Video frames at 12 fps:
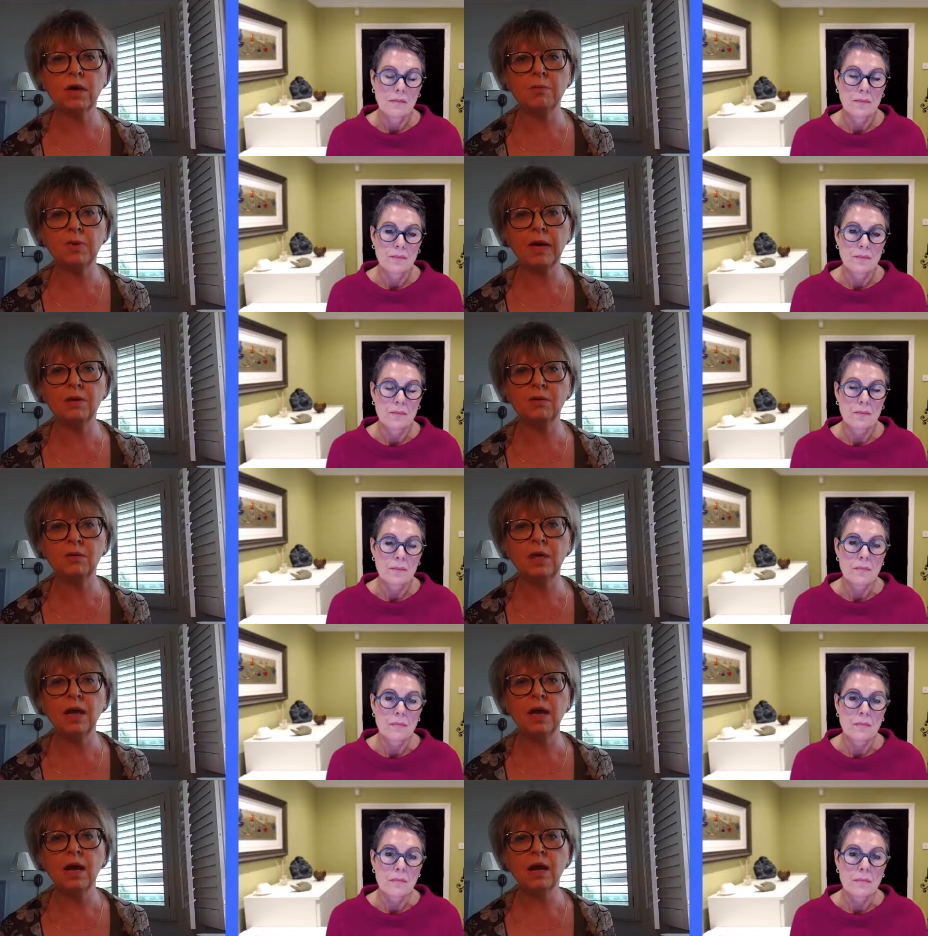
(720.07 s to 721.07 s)
Speaker 1: about
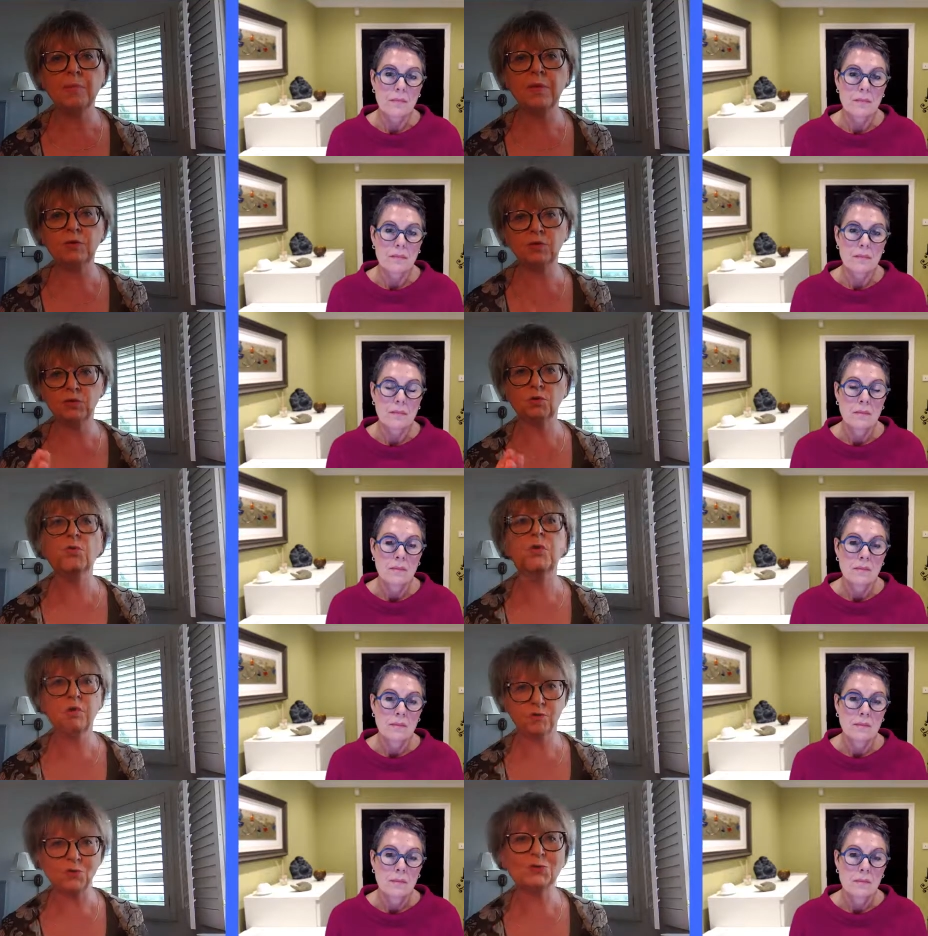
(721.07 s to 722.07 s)
about your
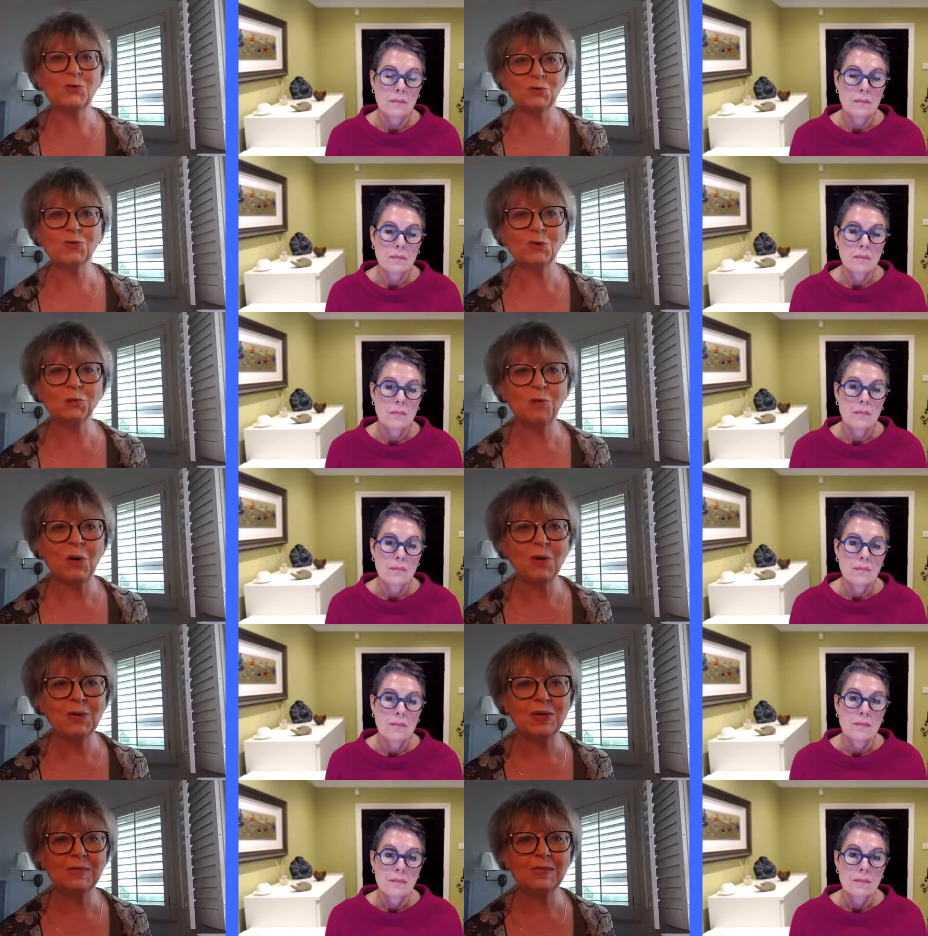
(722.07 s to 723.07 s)
work for social
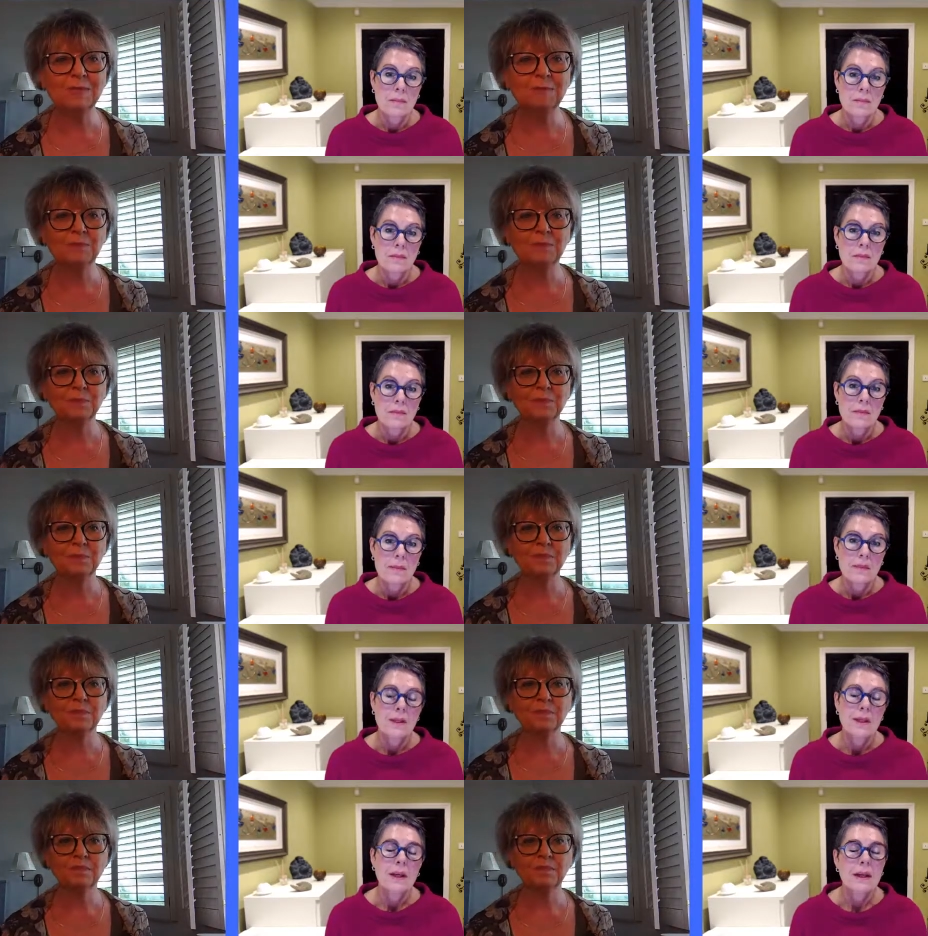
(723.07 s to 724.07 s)
progress.
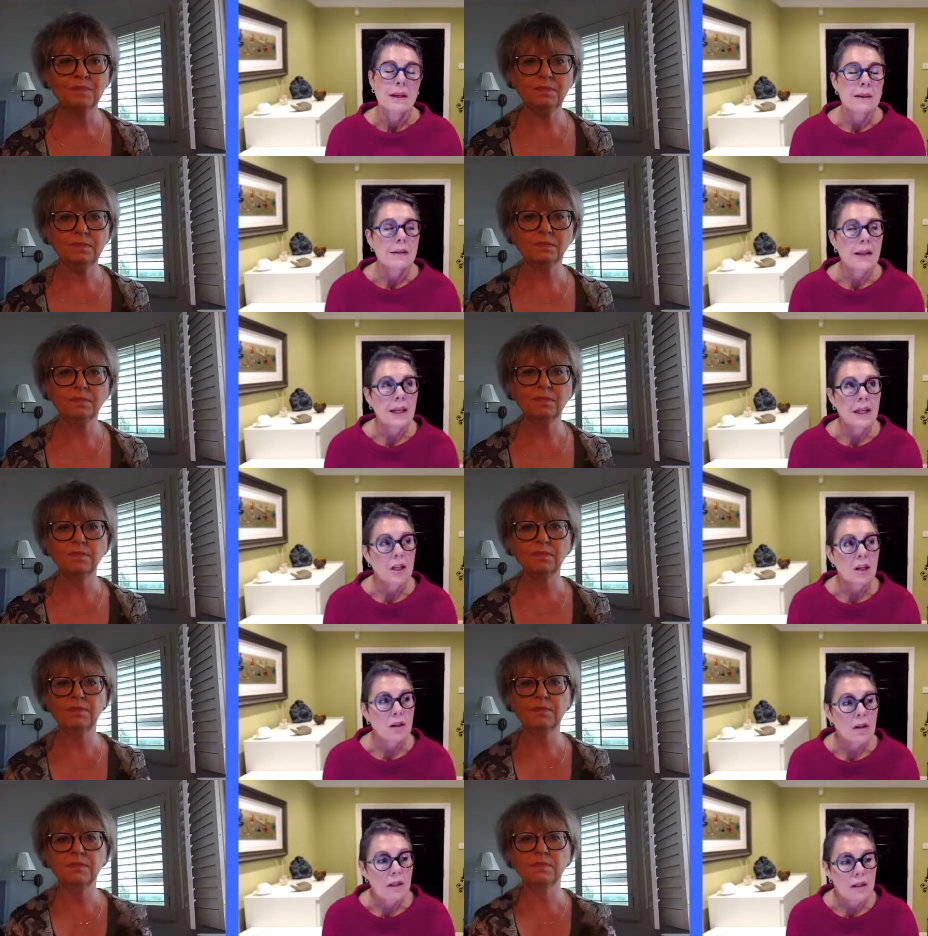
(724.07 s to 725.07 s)
Speaker 2: Yeah, thank
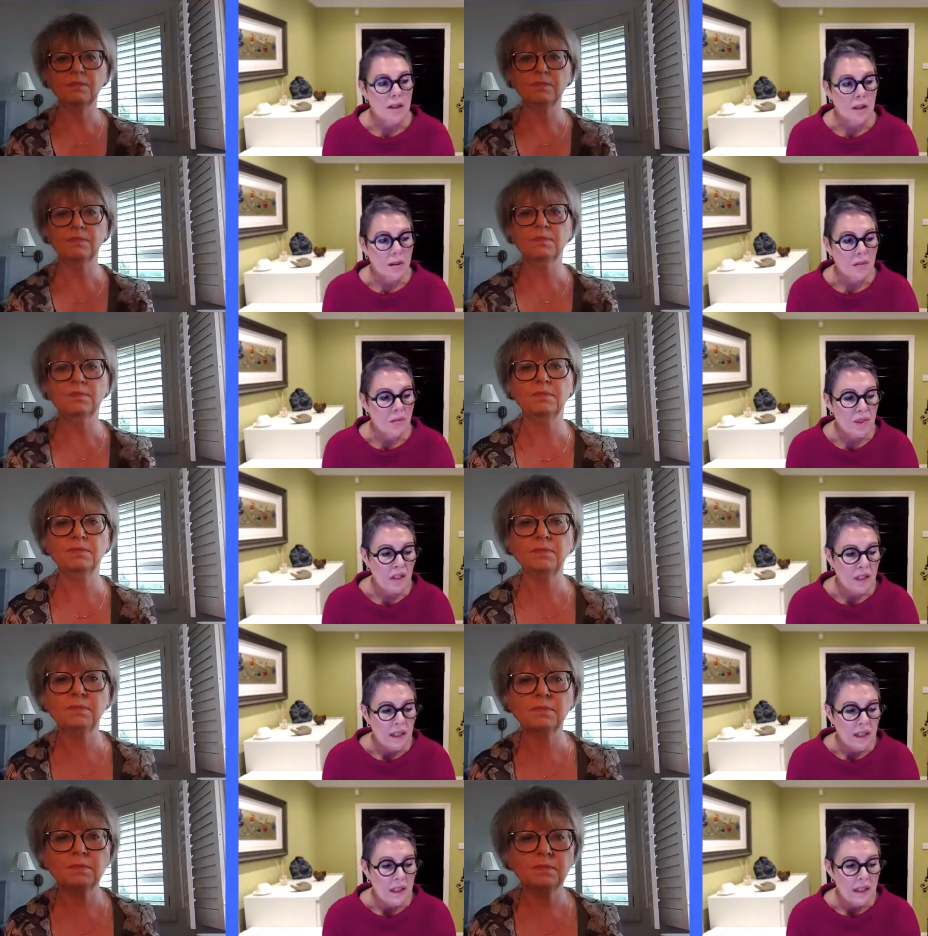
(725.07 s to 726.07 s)
you. It's um
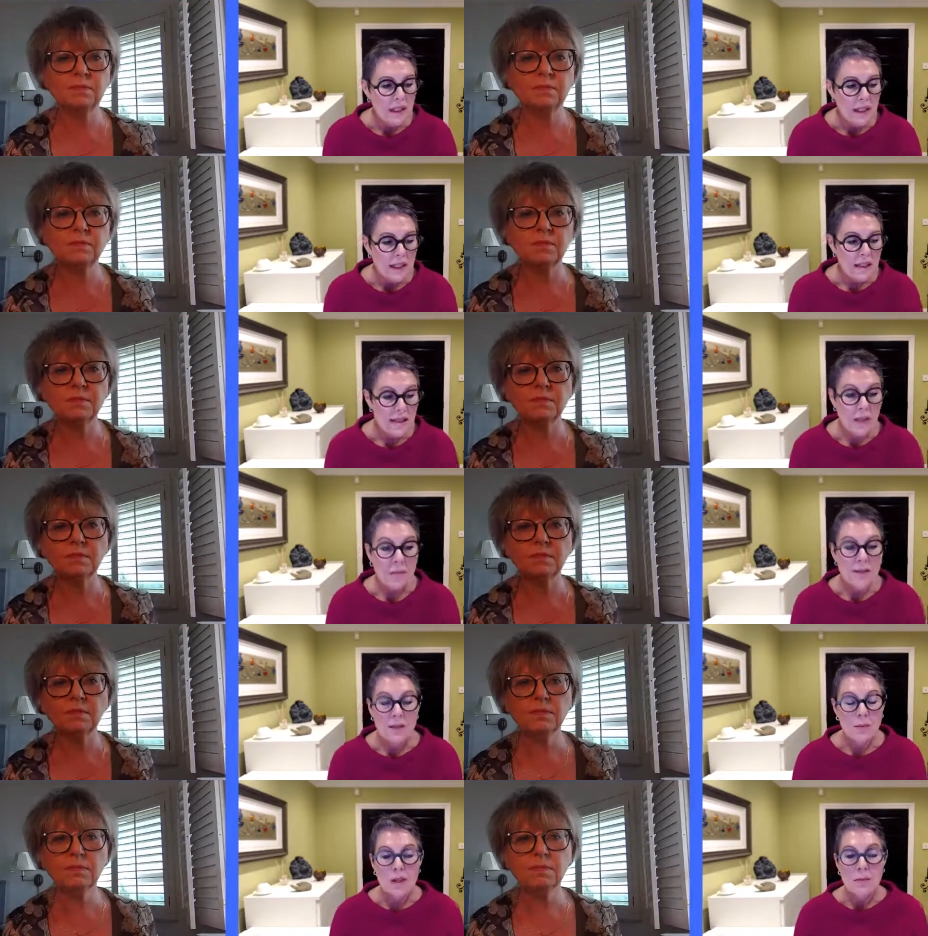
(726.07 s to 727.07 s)
it's
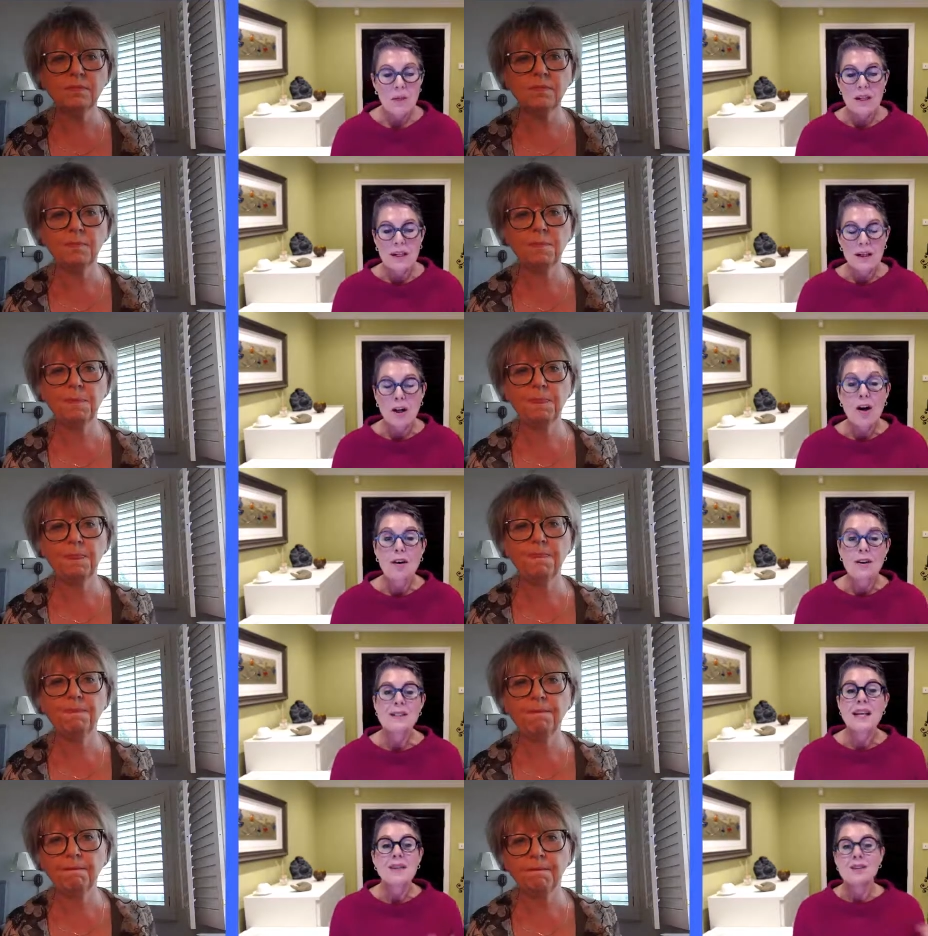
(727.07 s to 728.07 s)
something where my
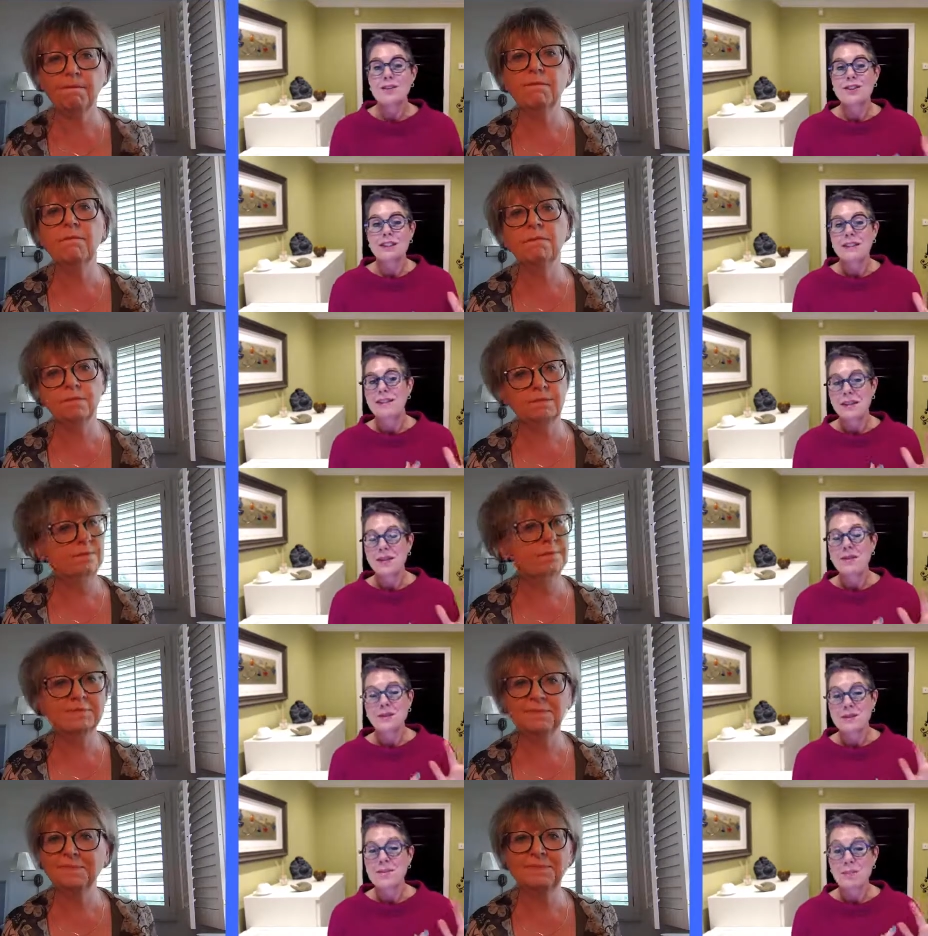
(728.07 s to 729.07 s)
heart energy
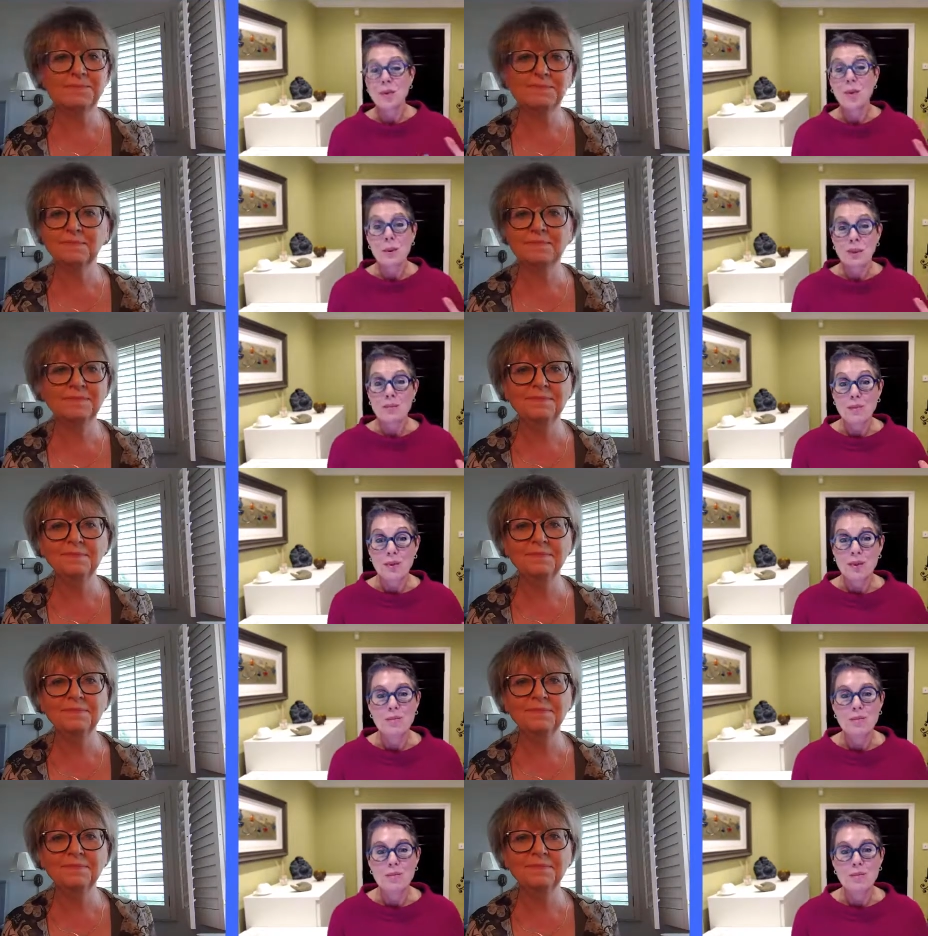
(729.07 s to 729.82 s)
goes more and more